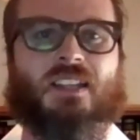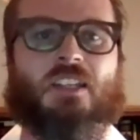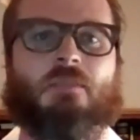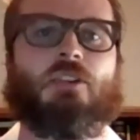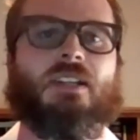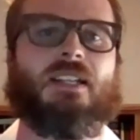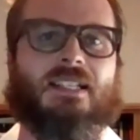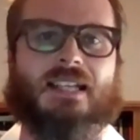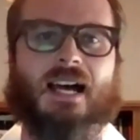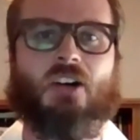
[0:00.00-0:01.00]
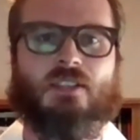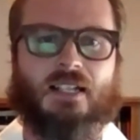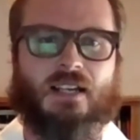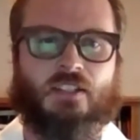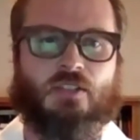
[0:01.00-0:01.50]
in communities
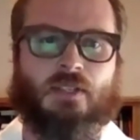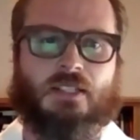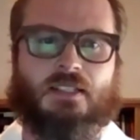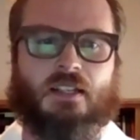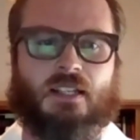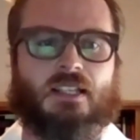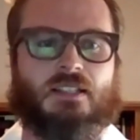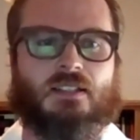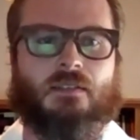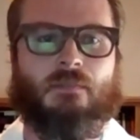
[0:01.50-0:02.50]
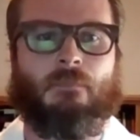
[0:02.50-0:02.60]
outside the Twin Cities.